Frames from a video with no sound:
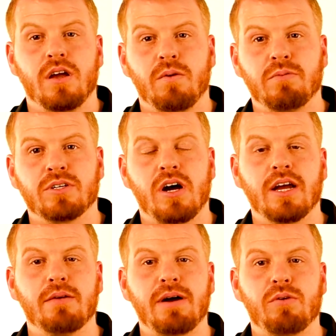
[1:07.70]
When we're
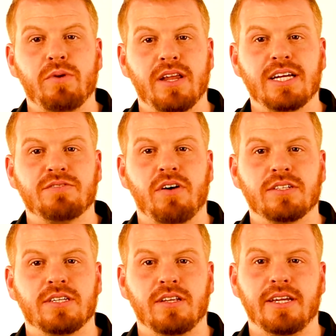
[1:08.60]
talking about realized
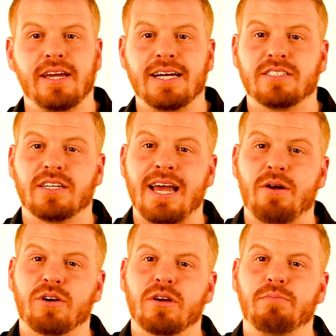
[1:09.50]
volatility as a
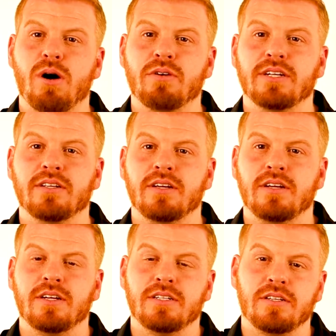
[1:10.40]
counter component
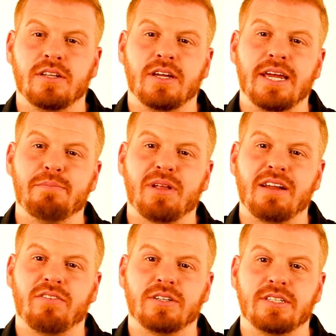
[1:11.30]
to the
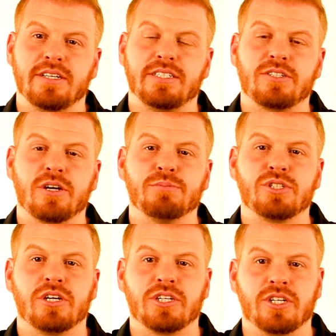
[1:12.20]
implied volatility's term
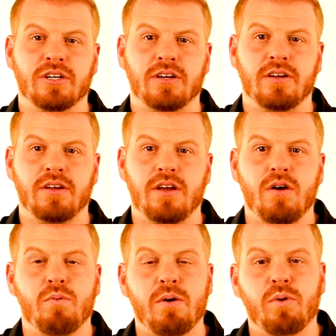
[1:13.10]
structure,
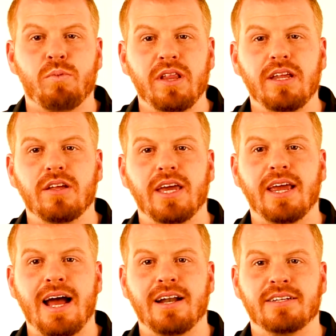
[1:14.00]
what we're really
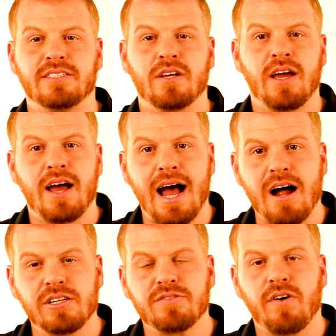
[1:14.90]
looking at is how
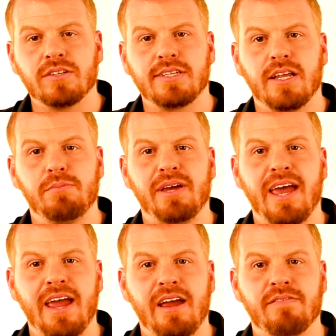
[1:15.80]
does volatility
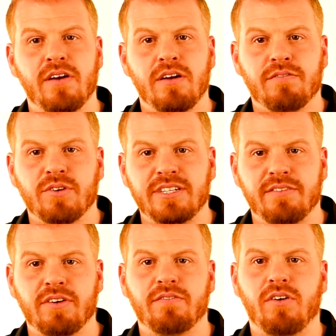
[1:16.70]
behave for
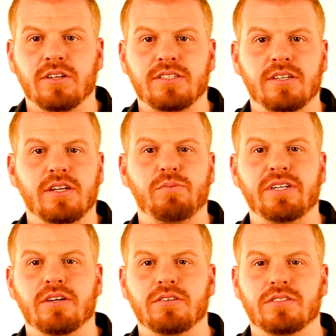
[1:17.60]
different volatility
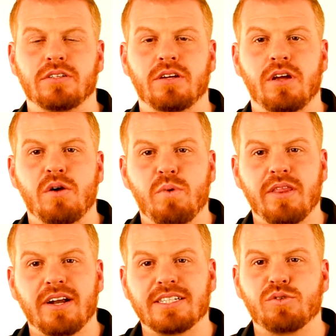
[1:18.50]
windows,
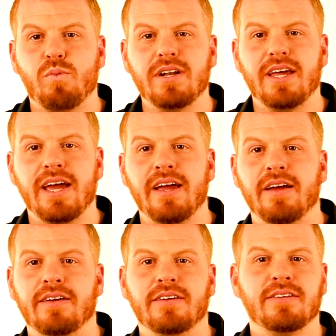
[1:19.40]
whether that's one day,
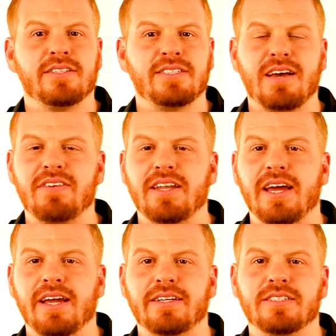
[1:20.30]
seven
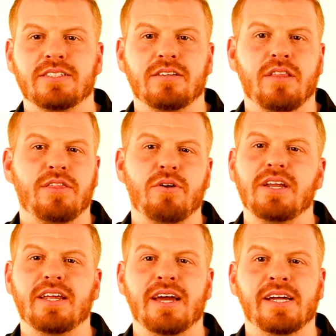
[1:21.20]
days, 30
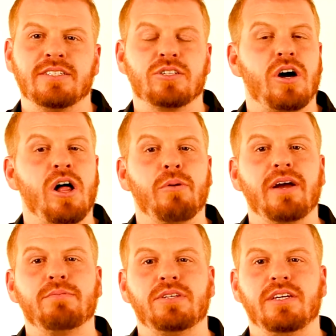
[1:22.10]
days, all the way
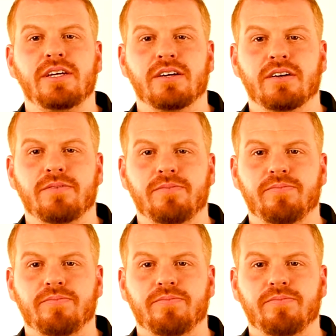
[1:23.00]
up to a year.